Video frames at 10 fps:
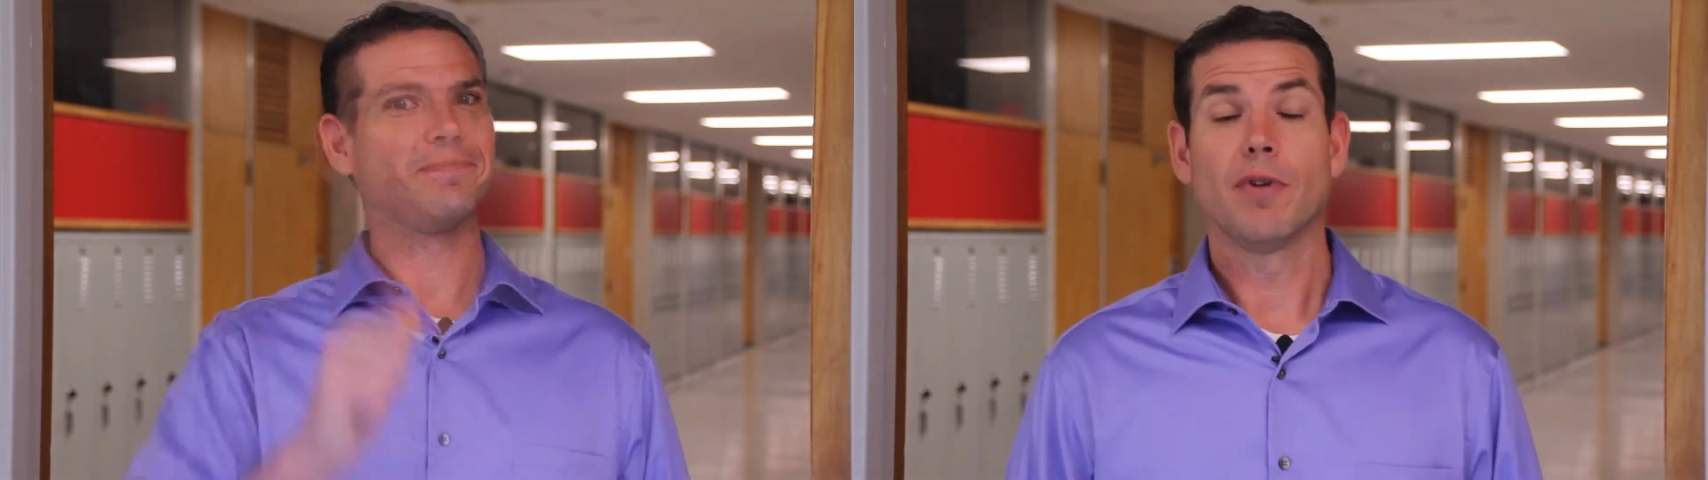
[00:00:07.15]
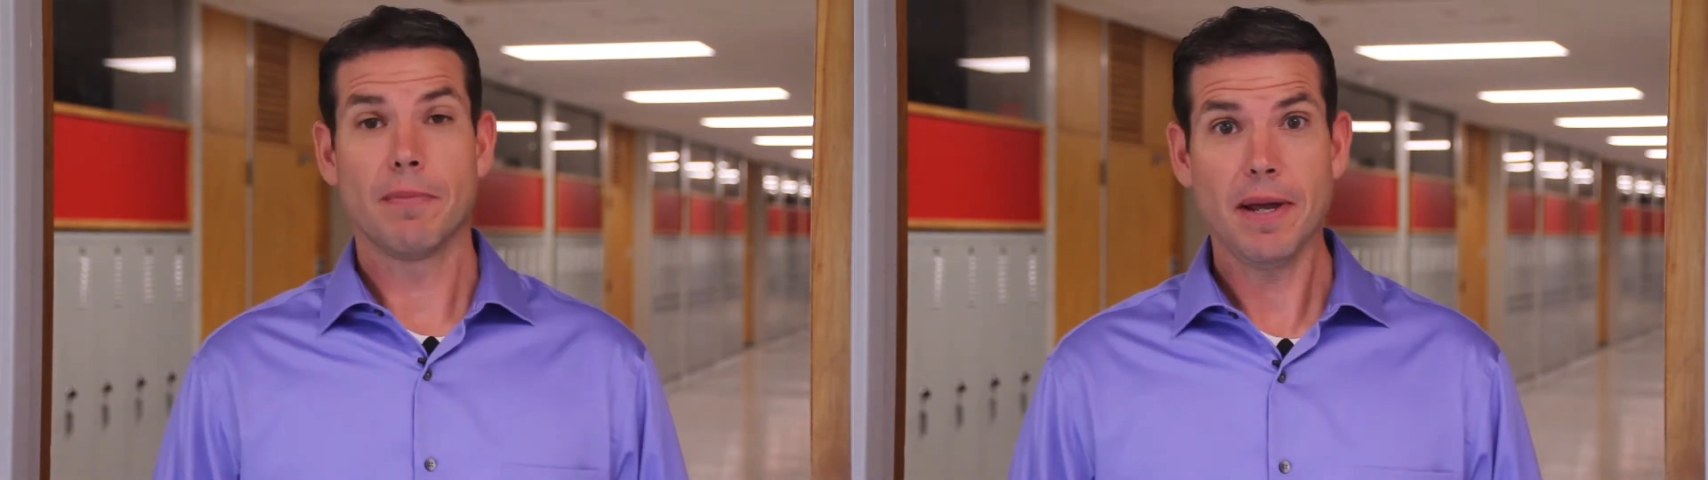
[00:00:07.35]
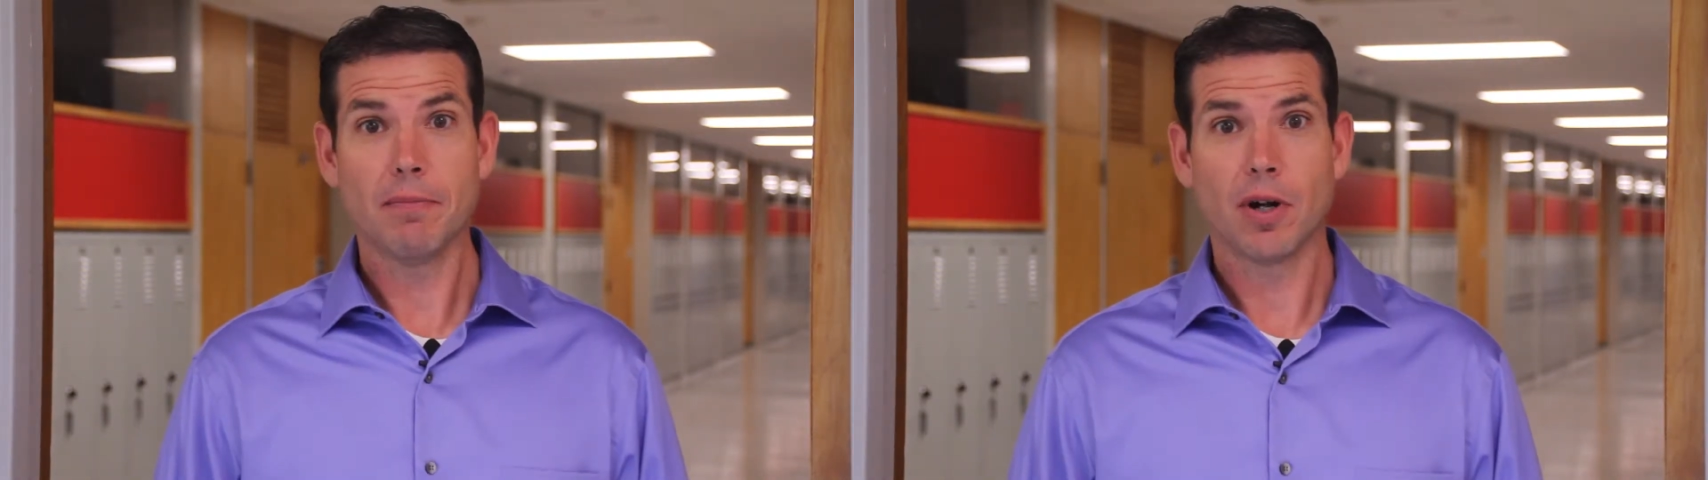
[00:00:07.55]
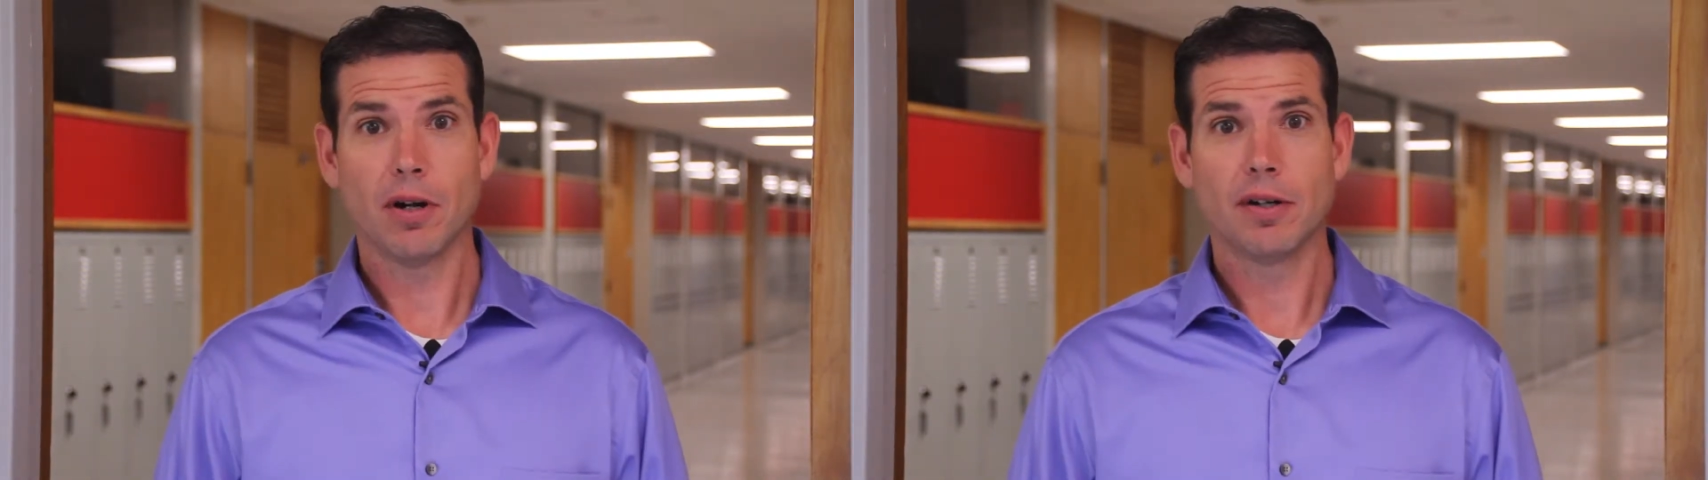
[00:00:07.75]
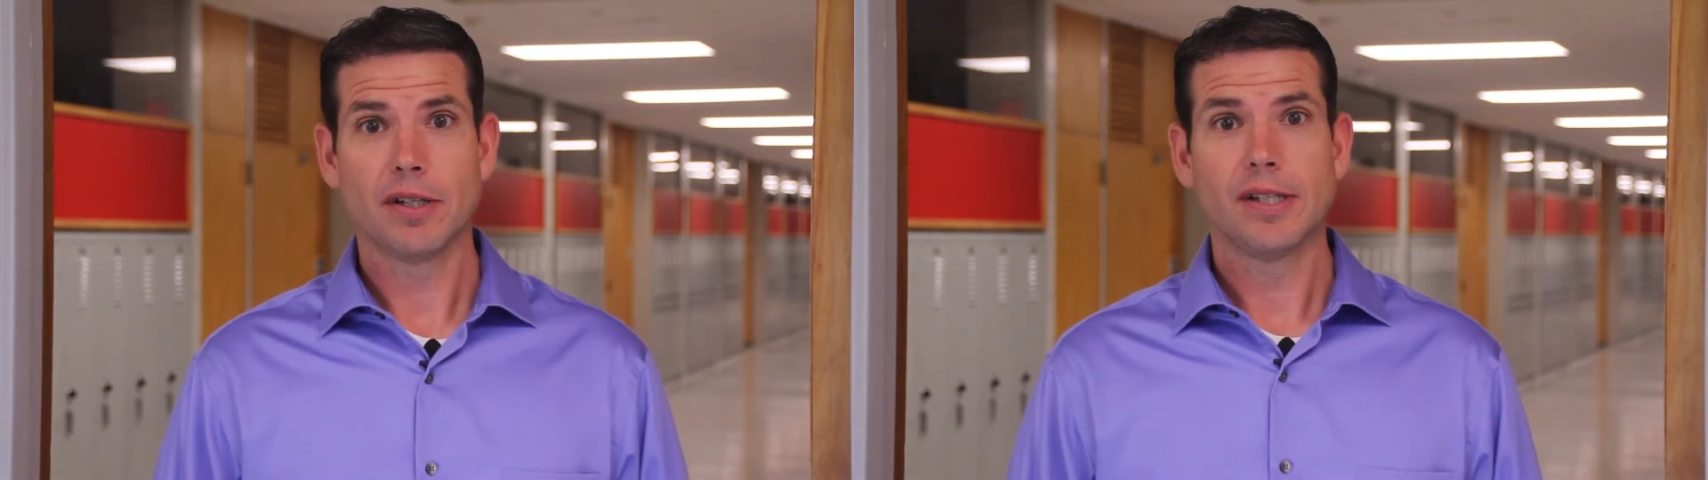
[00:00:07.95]

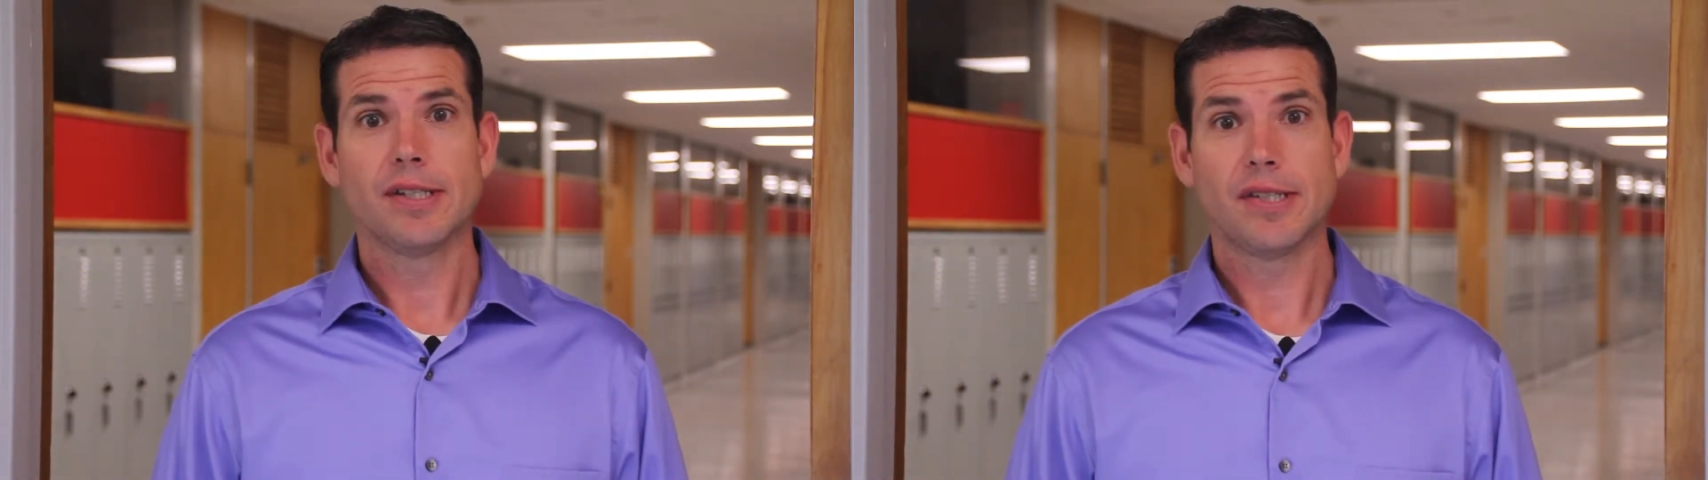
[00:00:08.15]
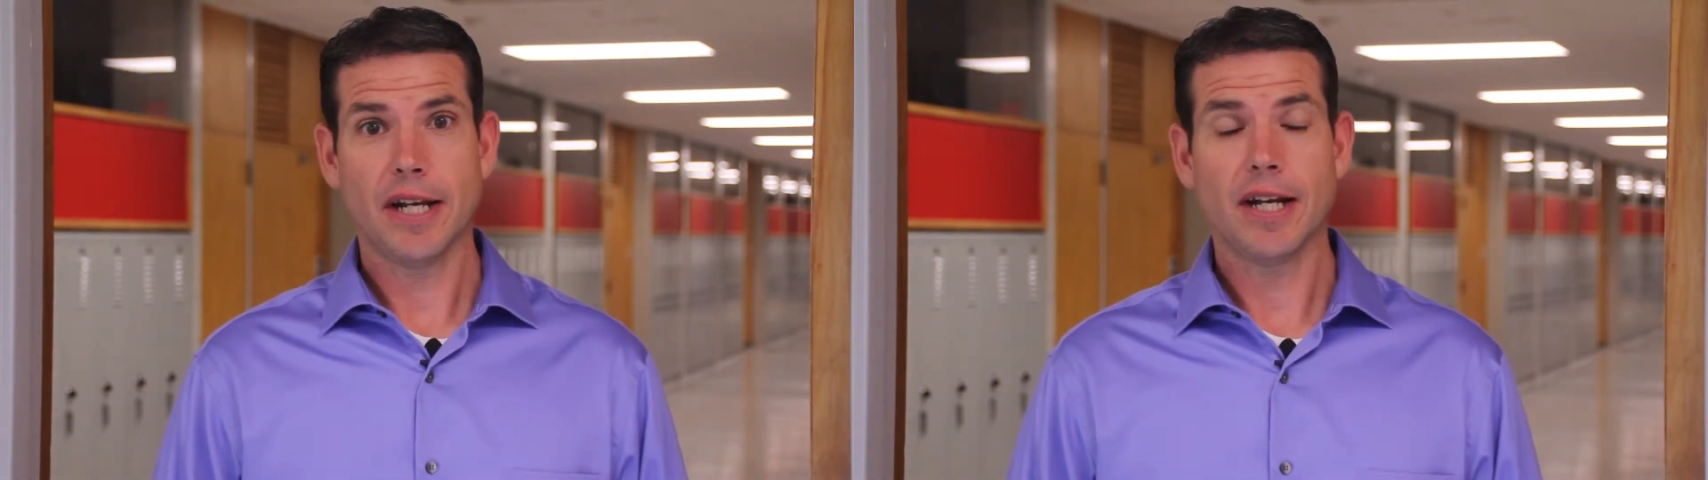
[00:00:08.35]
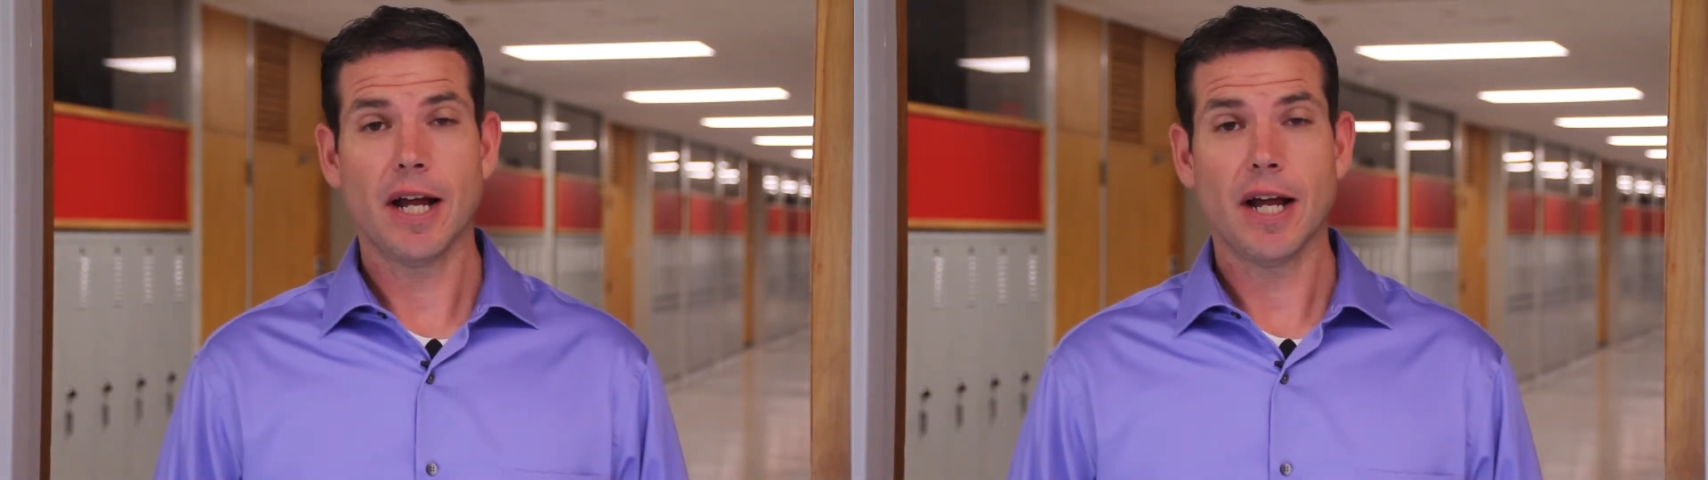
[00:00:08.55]
Remember, sitting